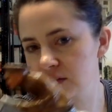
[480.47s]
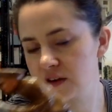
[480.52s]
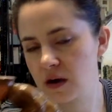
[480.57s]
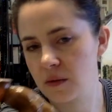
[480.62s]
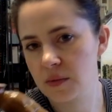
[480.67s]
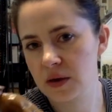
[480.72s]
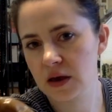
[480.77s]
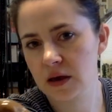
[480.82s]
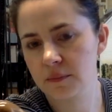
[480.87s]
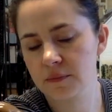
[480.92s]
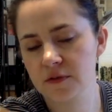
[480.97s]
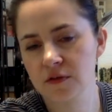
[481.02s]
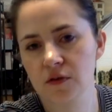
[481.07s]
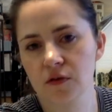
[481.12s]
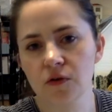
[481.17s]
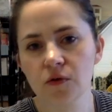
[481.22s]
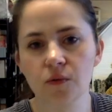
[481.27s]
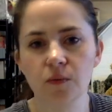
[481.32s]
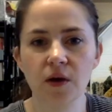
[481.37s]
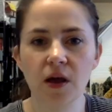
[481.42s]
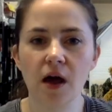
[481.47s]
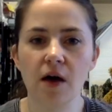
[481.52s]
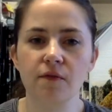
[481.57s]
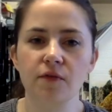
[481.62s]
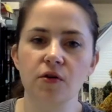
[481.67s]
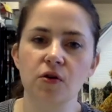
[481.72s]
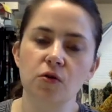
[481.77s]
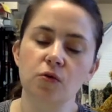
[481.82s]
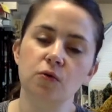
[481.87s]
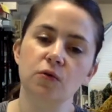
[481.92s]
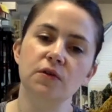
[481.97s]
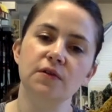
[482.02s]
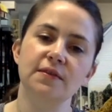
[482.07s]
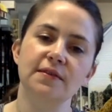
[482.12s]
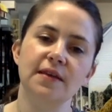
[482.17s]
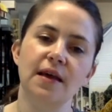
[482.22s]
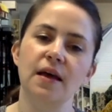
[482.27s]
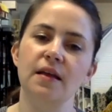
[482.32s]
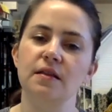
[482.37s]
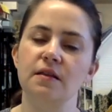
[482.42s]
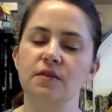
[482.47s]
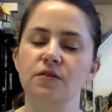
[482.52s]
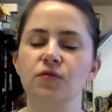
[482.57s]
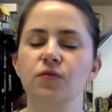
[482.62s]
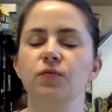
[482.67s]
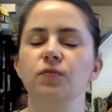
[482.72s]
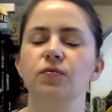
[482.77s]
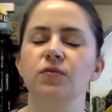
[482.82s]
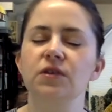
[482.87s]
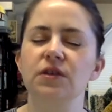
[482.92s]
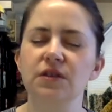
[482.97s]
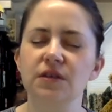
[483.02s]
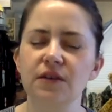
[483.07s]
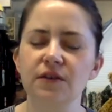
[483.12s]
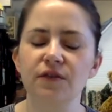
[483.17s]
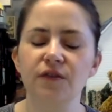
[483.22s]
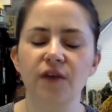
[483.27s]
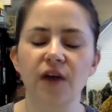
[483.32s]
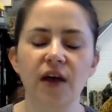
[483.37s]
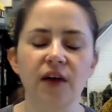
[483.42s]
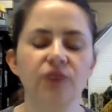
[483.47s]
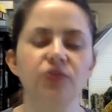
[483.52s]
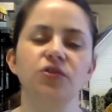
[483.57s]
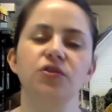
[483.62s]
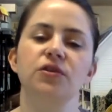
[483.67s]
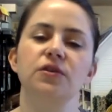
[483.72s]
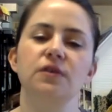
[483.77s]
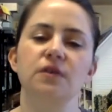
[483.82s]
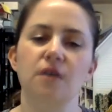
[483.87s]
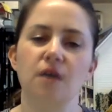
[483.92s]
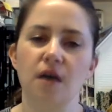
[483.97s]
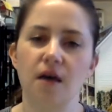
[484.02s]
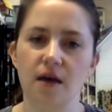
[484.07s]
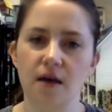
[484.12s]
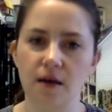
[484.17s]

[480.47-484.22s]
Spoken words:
coming up soon. We have a cool set that's really fragile,